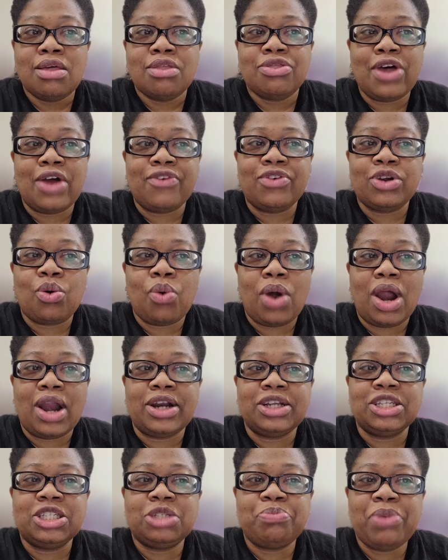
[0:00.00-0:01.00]
that
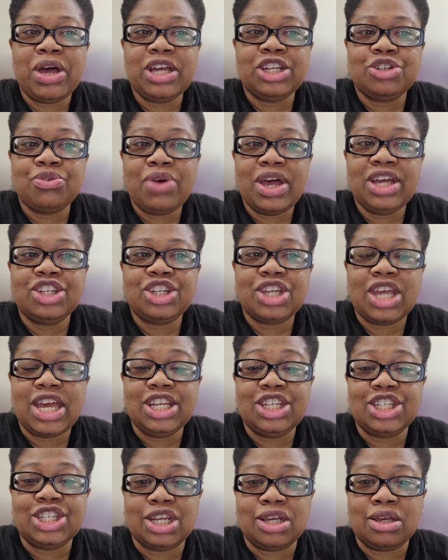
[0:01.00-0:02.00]
require special
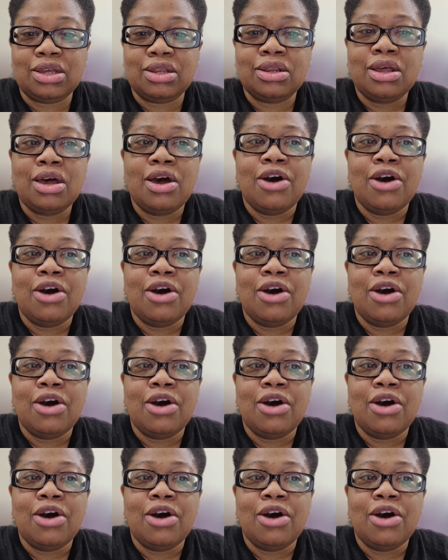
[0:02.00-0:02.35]
education